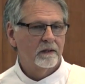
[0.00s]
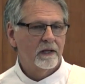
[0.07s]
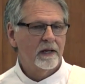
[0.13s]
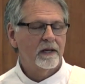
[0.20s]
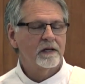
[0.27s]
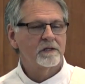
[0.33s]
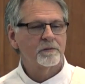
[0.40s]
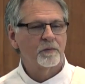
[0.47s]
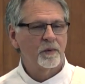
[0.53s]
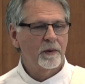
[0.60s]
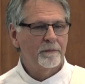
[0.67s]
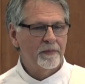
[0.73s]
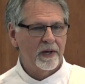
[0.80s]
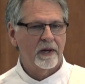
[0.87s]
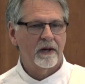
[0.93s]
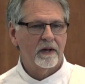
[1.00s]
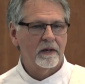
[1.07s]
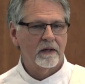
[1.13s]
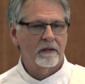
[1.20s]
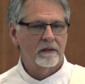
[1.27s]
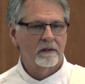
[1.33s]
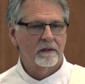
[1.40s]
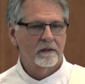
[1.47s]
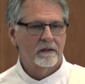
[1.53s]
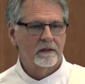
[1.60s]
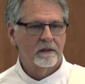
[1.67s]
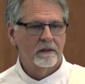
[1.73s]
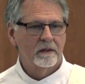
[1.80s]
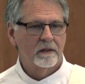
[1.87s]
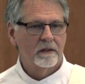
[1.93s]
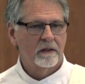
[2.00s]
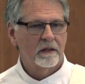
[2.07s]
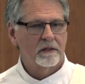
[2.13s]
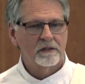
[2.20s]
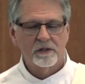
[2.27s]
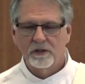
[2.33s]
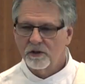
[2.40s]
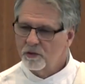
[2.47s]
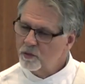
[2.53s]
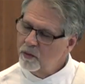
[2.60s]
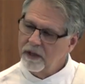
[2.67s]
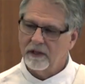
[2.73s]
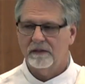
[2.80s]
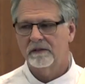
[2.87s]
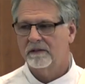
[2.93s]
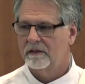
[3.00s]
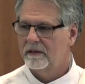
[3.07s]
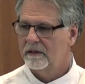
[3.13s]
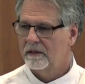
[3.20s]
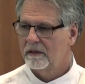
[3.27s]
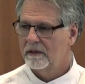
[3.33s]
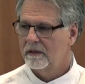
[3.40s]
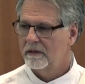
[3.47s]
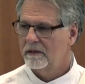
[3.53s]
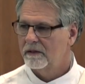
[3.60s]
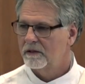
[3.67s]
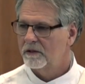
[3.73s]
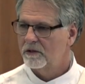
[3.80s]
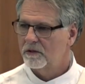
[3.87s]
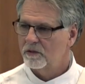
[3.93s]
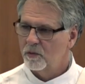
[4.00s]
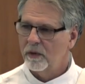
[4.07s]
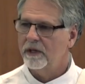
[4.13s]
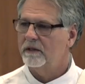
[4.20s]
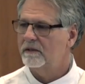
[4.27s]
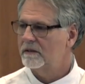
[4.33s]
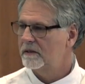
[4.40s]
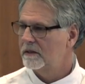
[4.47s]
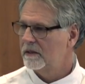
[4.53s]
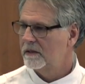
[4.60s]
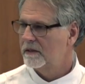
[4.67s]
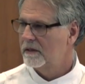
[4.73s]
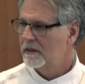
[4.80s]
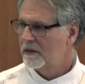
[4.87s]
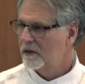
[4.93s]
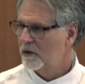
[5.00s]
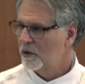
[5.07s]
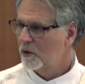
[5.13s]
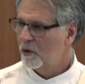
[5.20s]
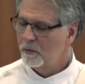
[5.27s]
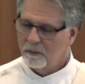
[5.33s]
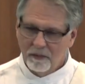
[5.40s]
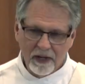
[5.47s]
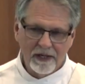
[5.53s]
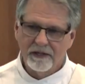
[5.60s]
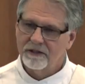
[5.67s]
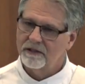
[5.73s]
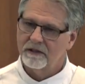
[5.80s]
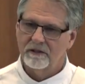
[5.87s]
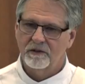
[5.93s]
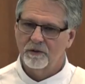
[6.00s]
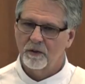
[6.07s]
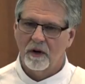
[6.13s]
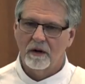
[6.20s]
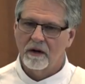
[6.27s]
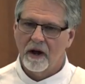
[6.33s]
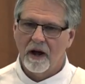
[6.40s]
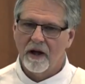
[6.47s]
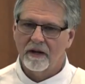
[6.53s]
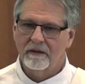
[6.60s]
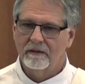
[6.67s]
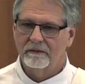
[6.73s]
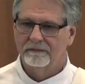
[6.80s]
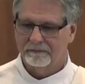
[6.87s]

Let us prepare a sweet, sweet oblation to our God.